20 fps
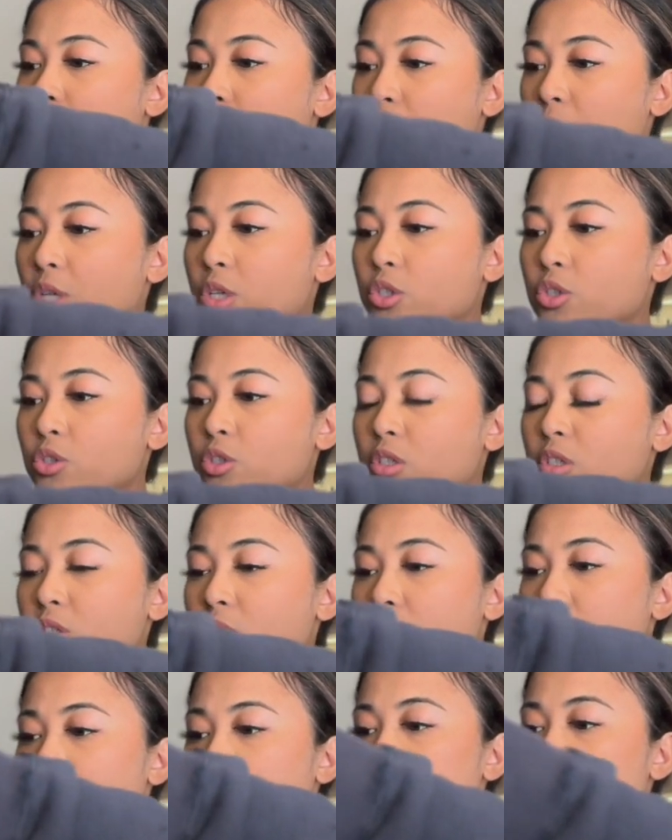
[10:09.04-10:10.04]

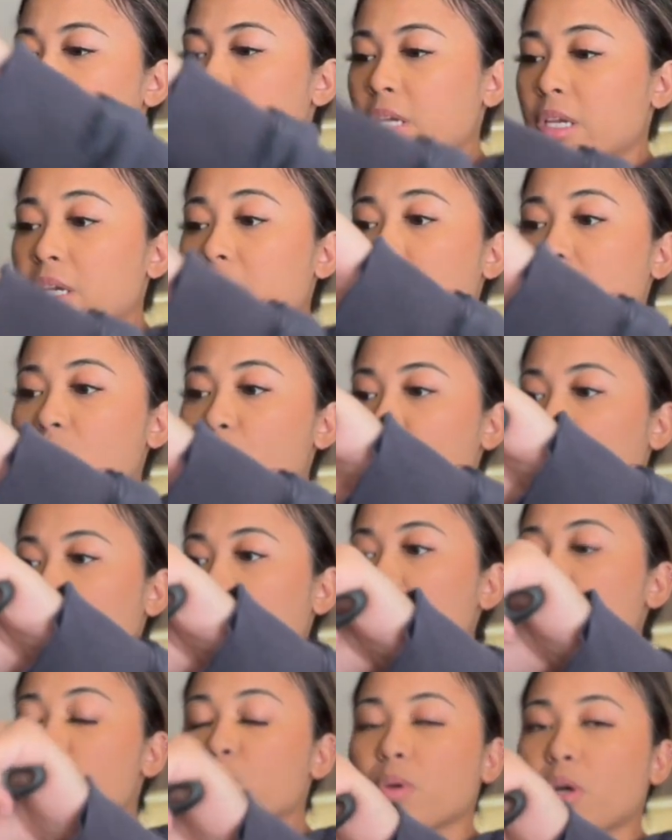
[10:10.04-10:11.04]
mushrooms and
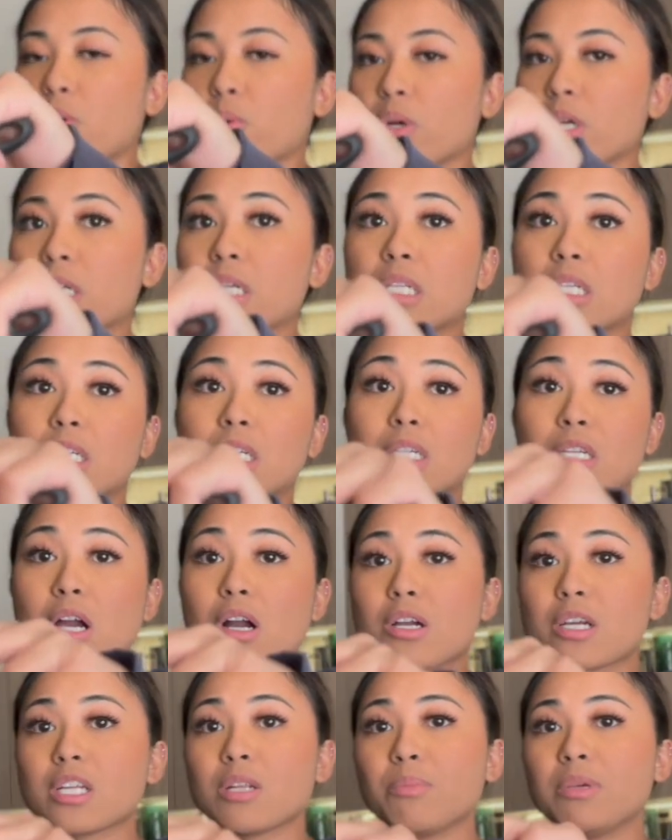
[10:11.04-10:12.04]
spinach, but we're
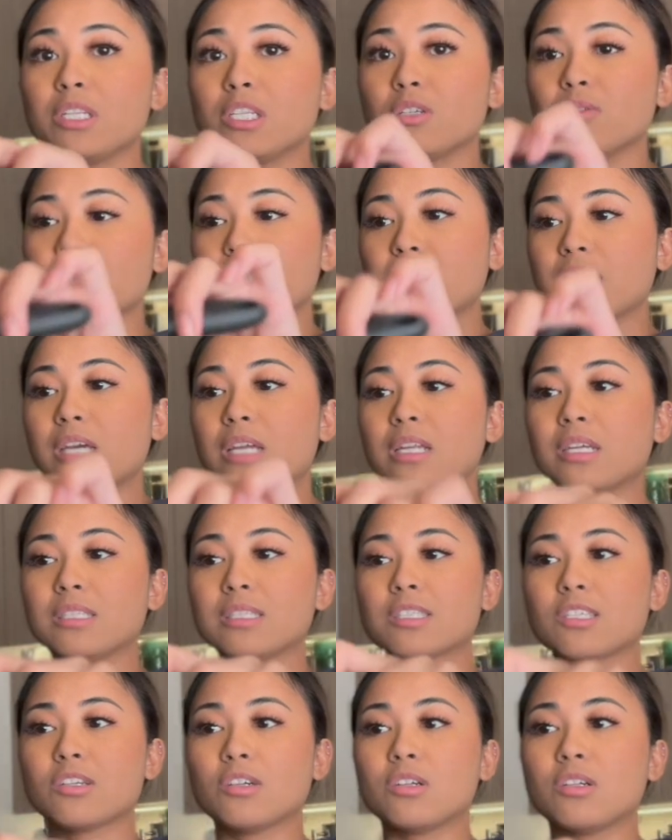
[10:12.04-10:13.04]
not going to be doing that
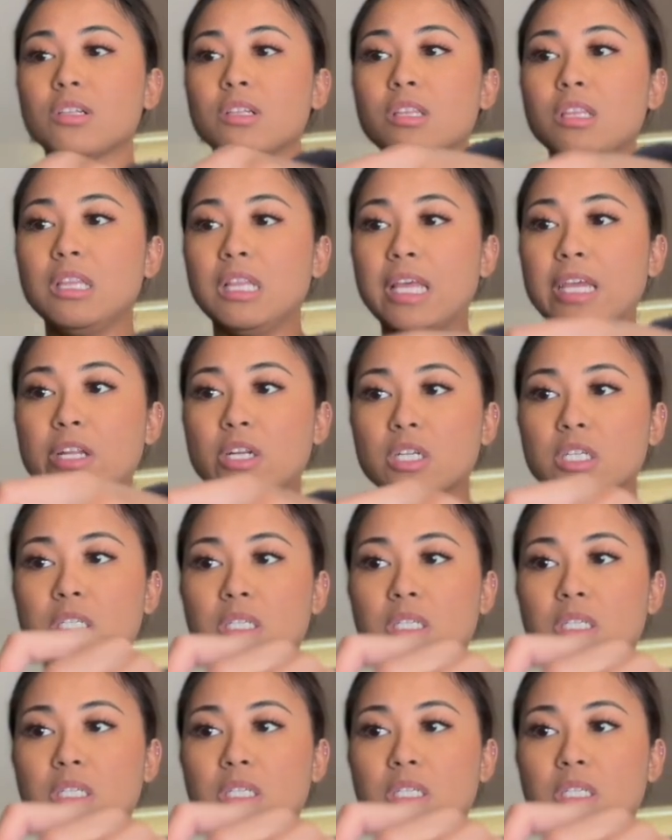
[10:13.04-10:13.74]
until later